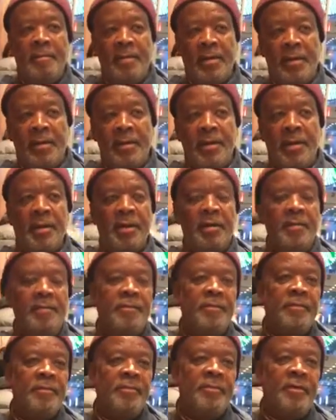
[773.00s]
but
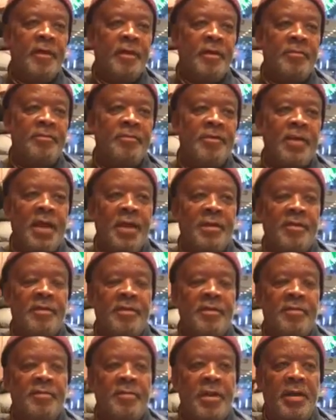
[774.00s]

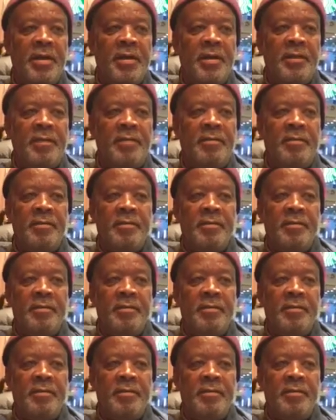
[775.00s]
circumstances made it.